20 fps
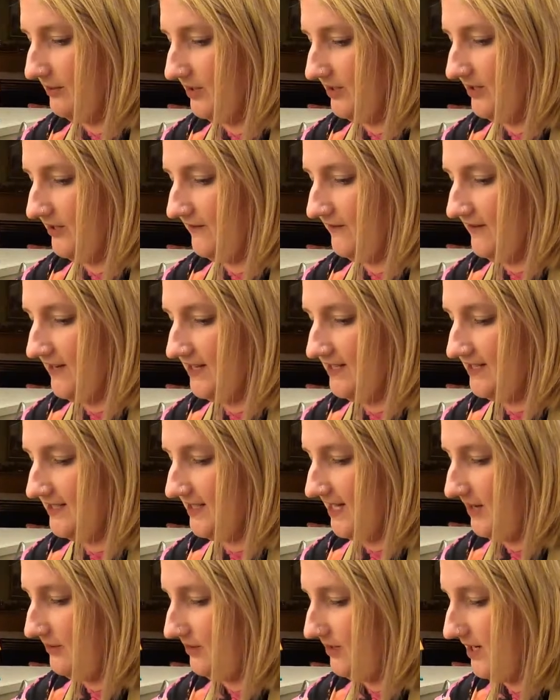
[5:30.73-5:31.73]
in your face.
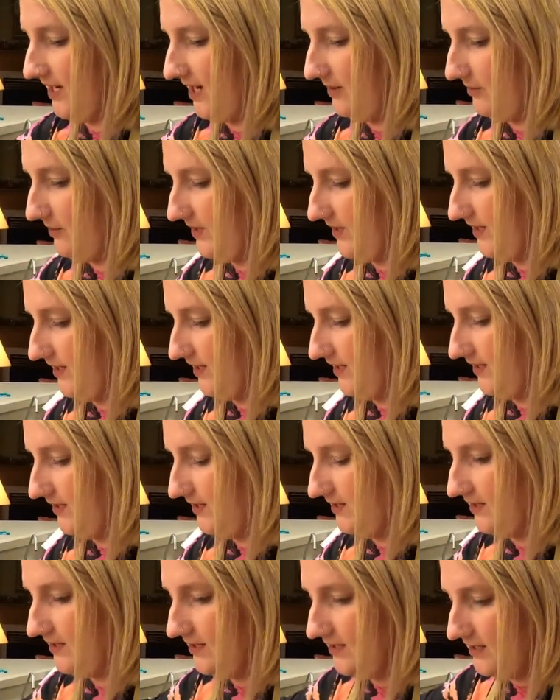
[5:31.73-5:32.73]
That would not be a
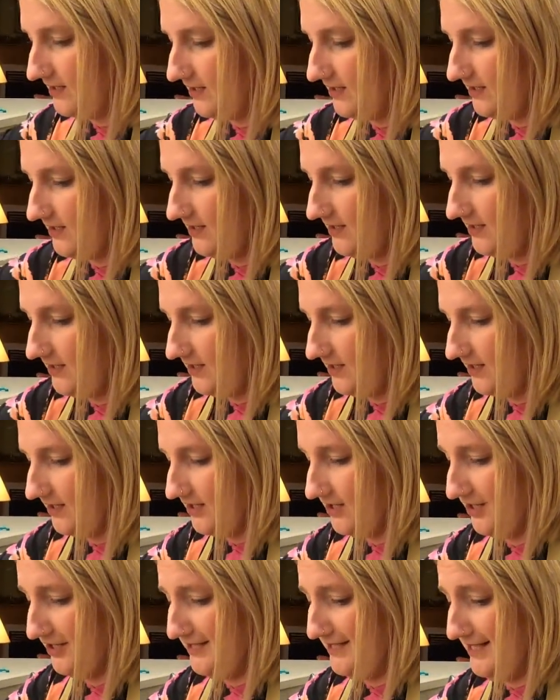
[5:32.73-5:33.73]

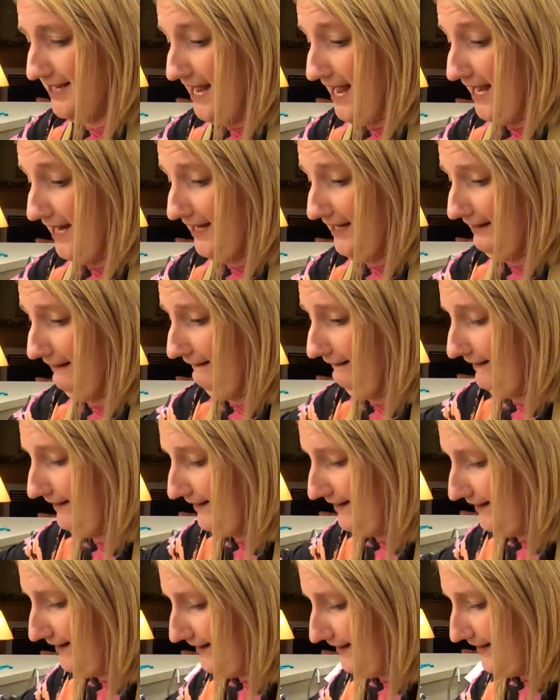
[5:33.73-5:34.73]
good day.
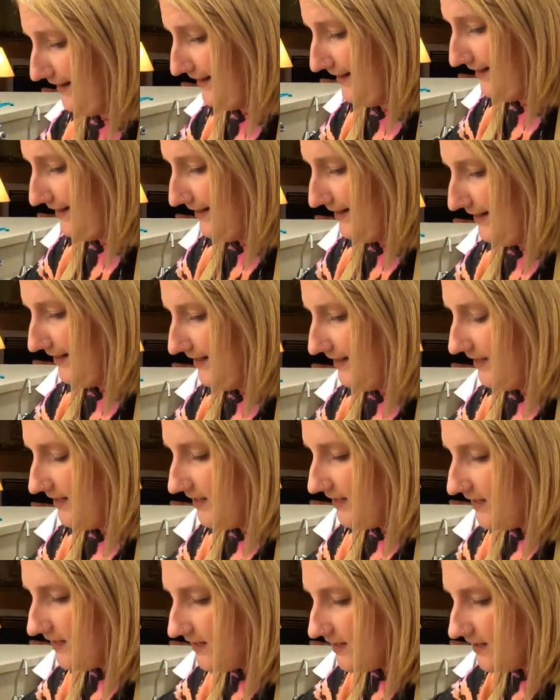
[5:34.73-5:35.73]
All
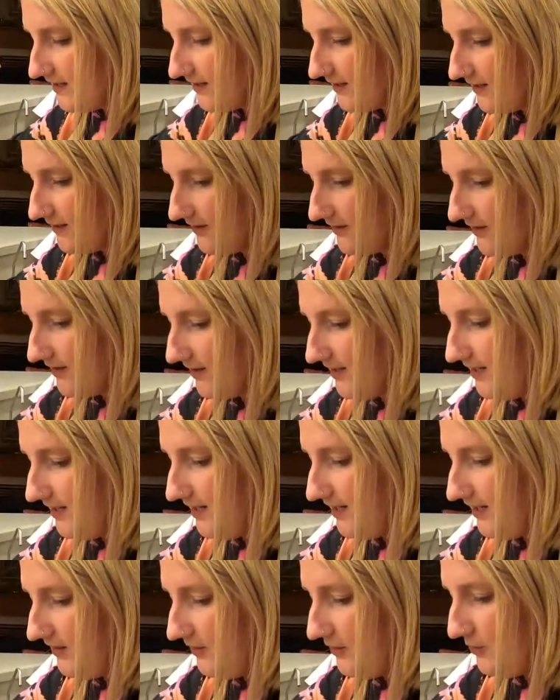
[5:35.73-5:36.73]

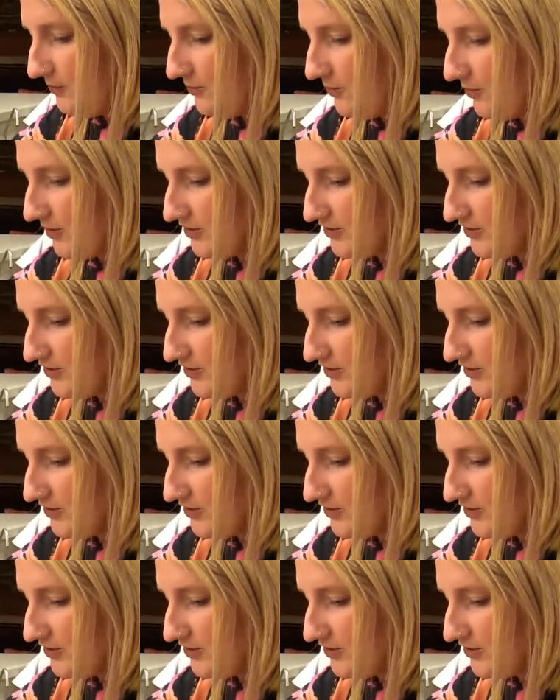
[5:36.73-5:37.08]
right, a little more